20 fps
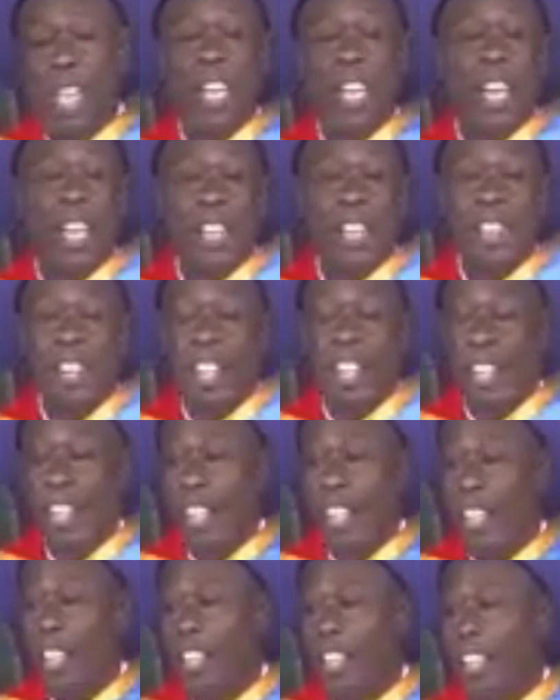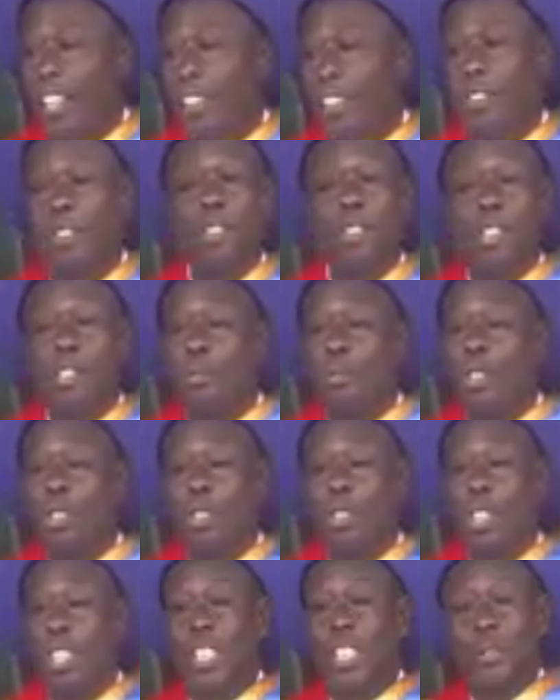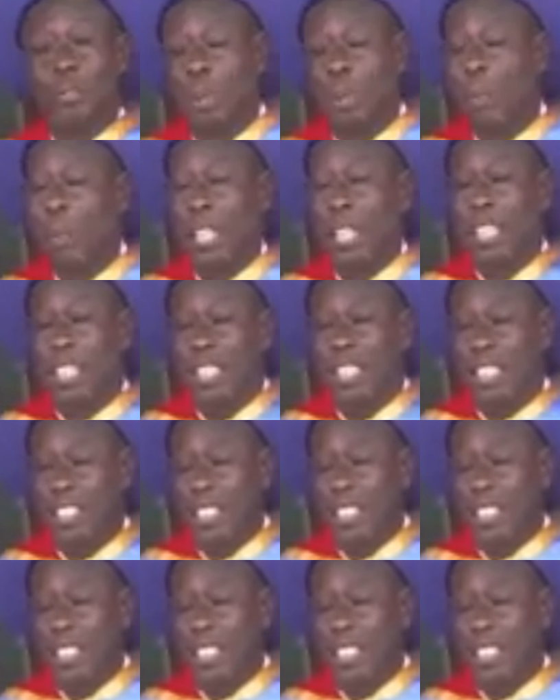I agree. No situation is permanent.